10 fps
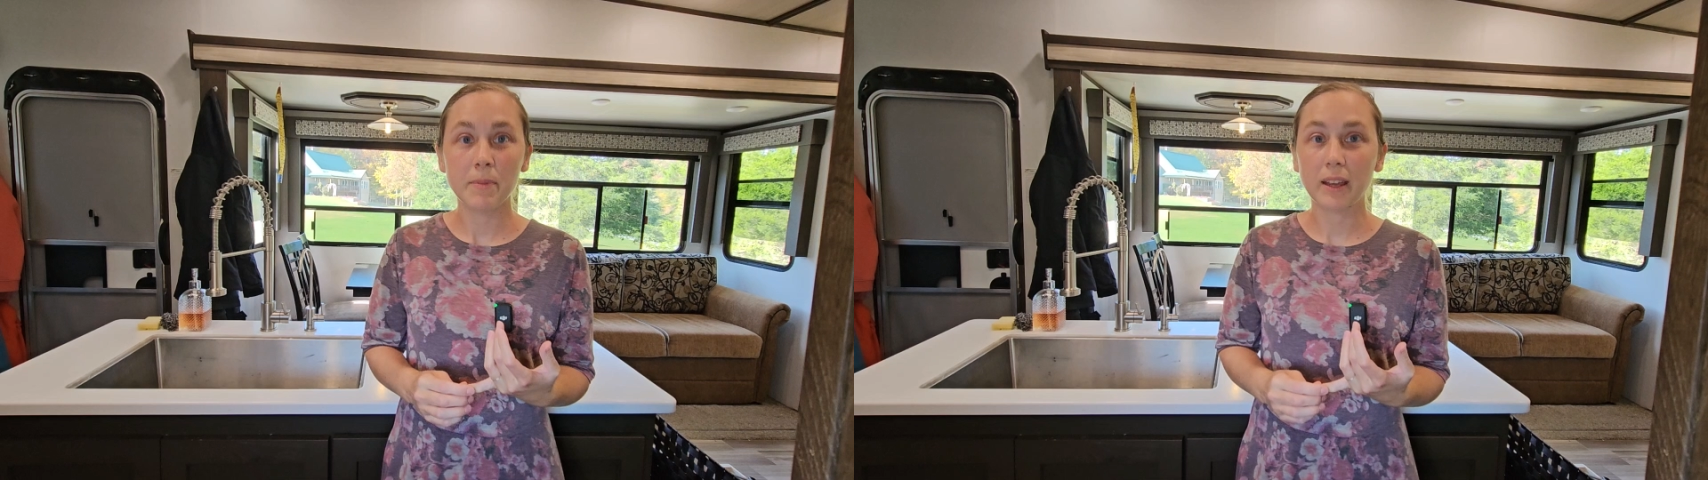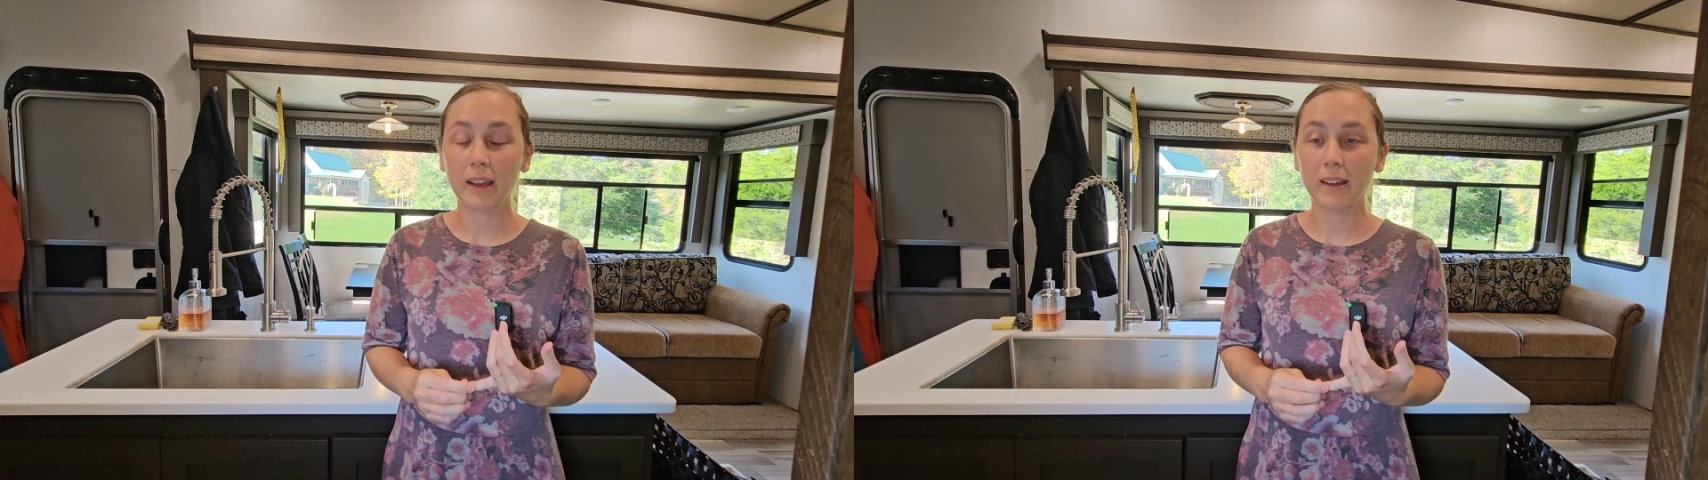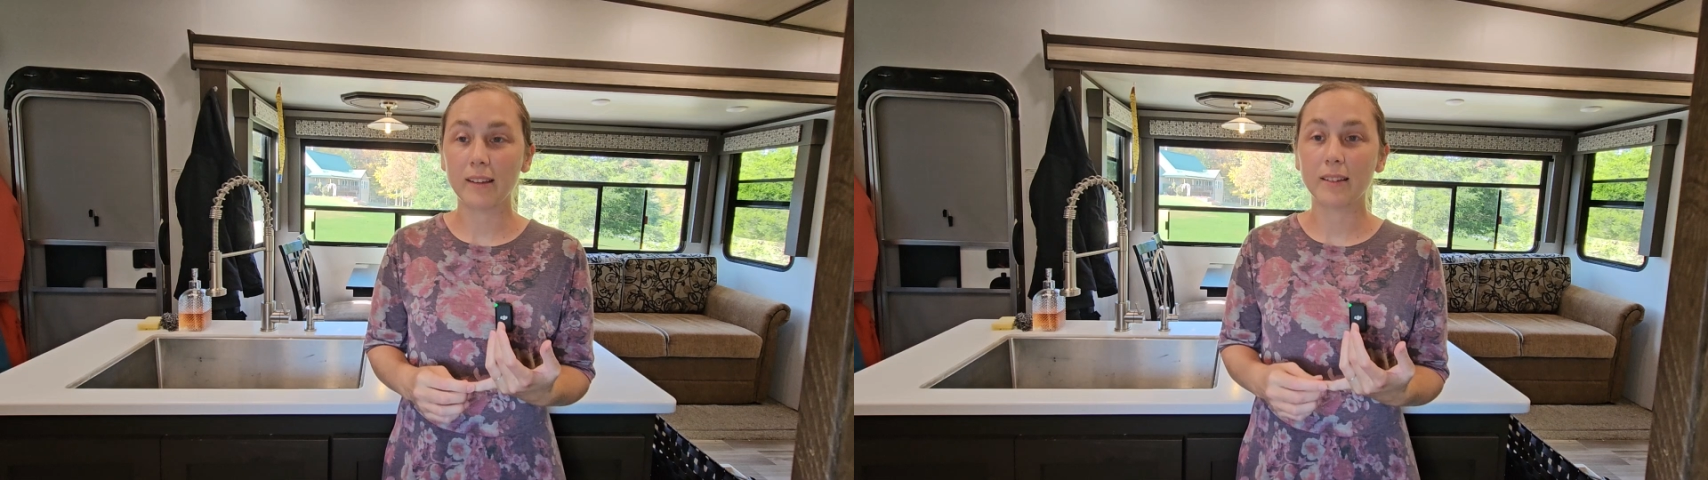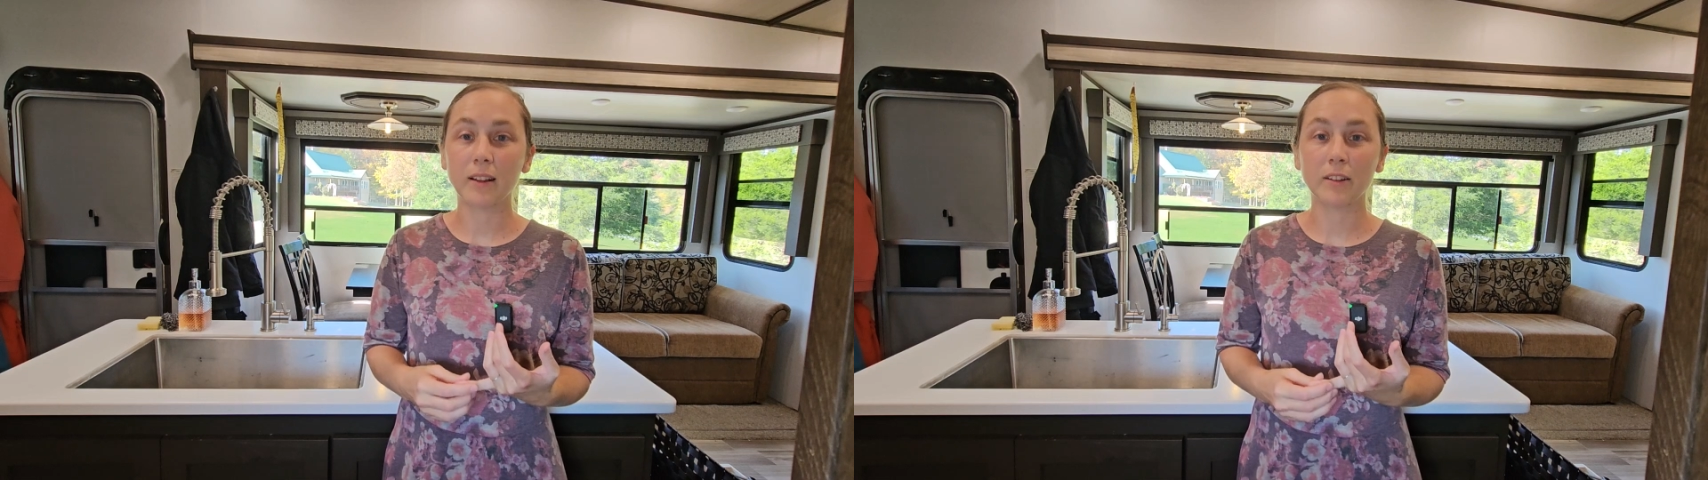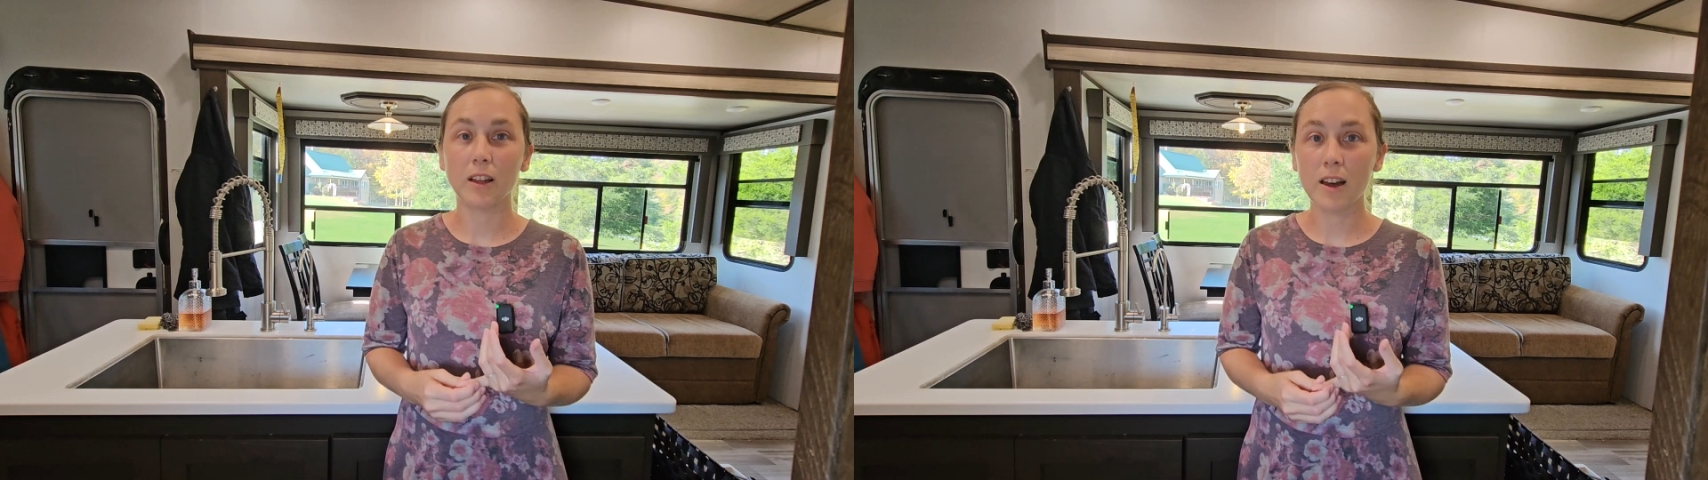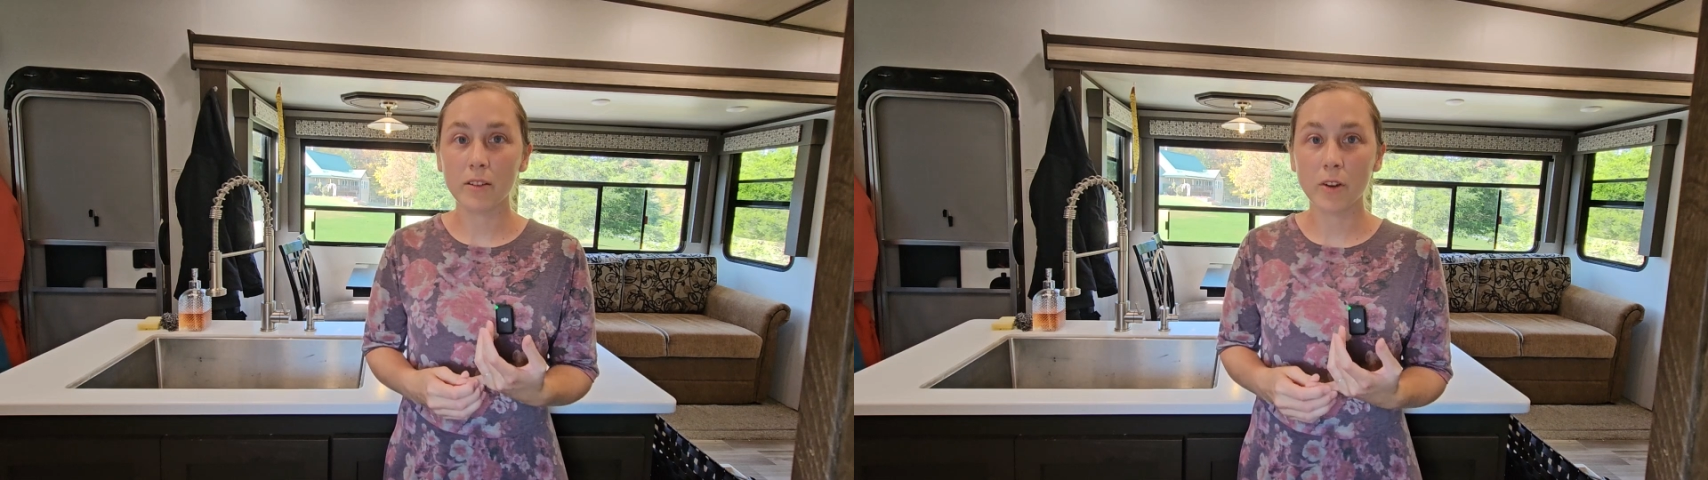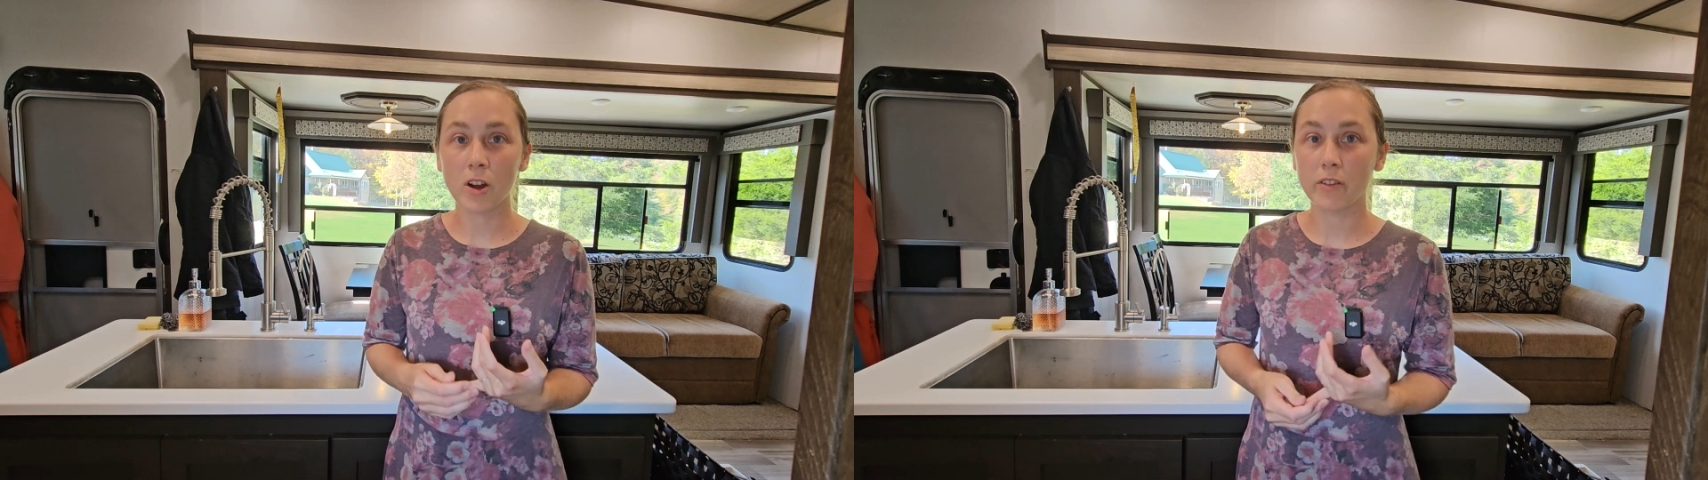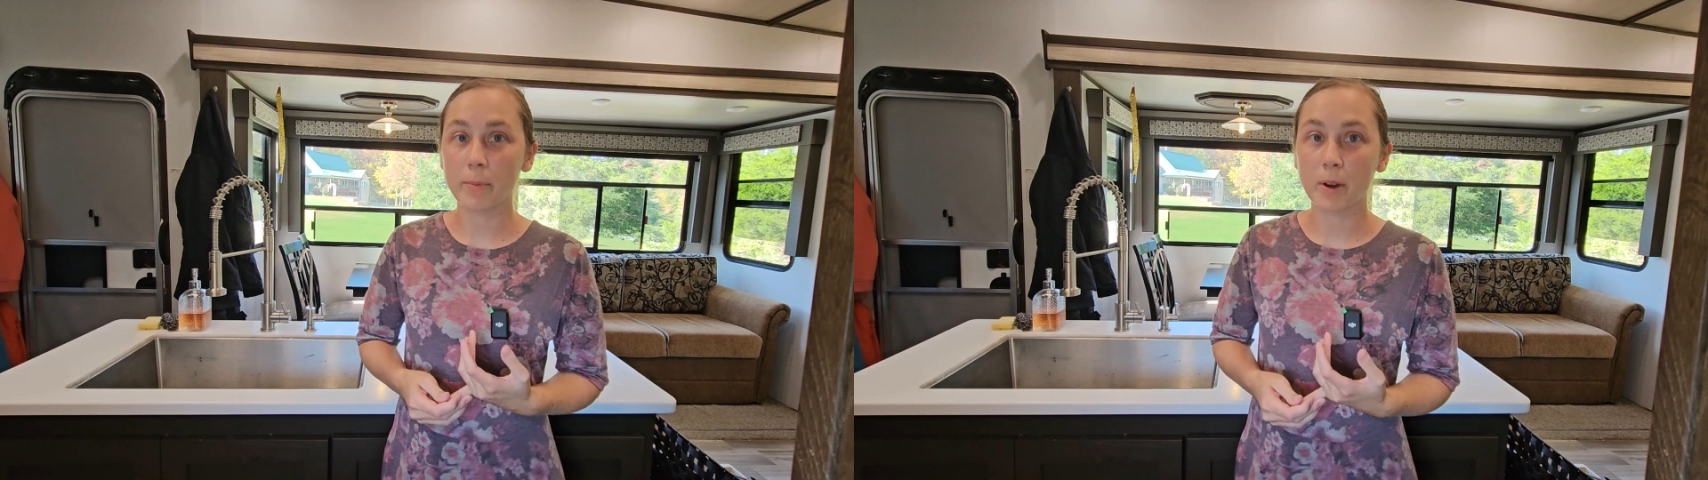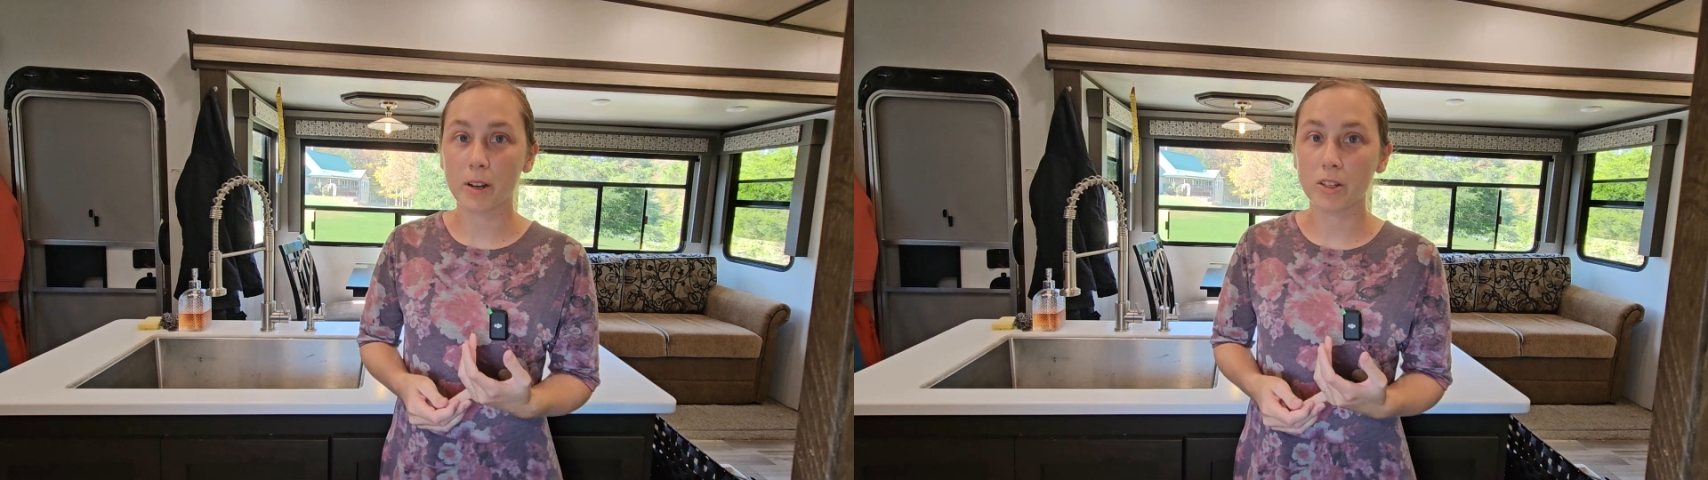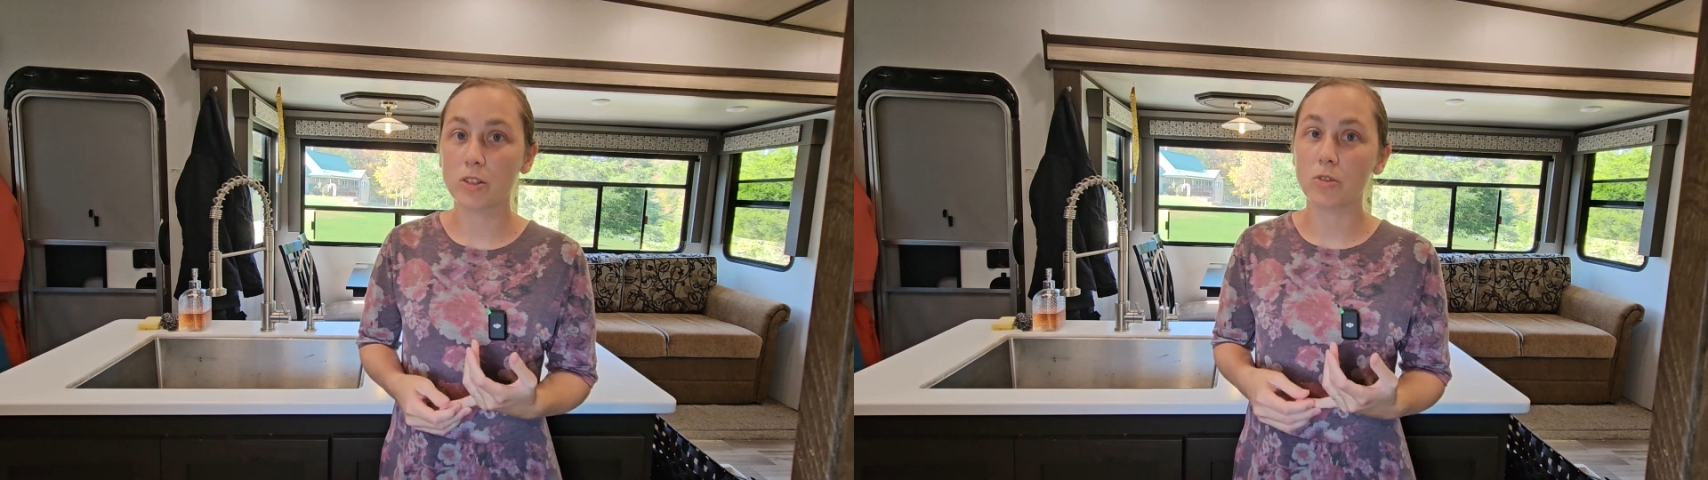because a lot of RV parks